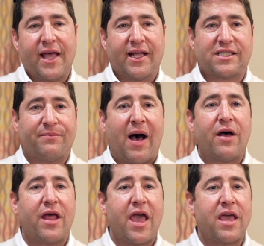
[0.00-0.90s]
It's
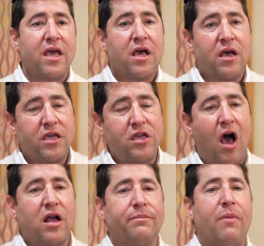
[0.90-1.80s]
about a
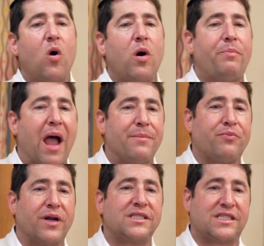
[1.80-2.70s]
young Moabite
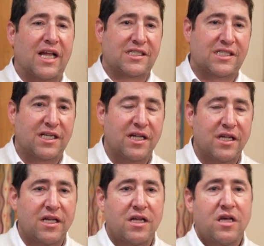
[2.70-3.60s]
princess
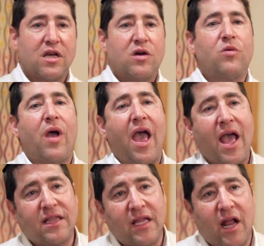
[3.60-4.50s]
who
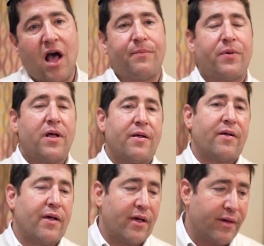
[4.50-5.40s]
ended up
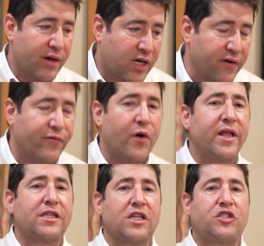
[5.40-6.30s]

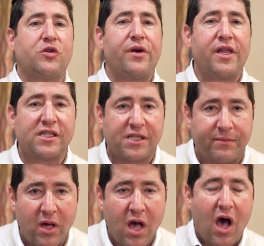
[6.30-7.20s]
converting to
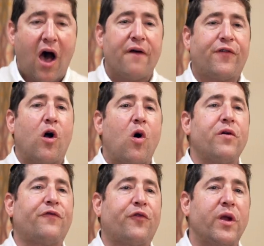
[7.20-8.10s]
Judaism of her
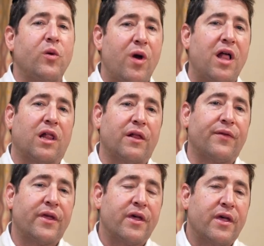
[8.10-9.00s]
own free will.
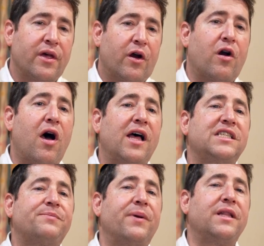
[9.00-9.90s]
Her
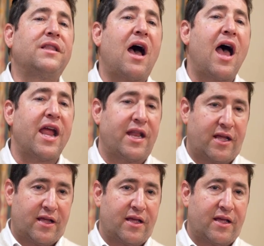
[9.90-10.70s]
husband died.